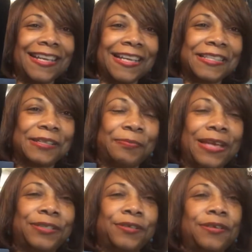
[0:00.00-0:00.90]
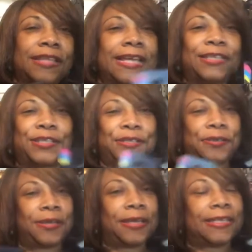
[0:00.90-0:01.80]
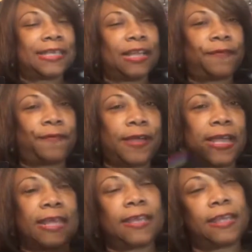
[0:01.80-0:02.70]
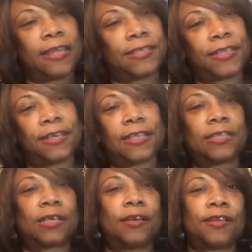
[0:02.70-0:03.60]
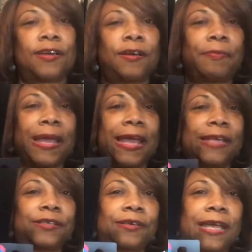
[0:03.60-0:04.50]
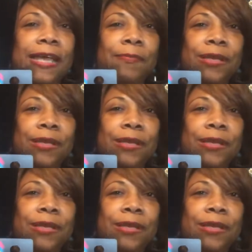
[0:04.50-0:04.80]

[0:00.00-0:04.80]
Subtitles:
So make sure that you tell a friend and share this on your page, okay?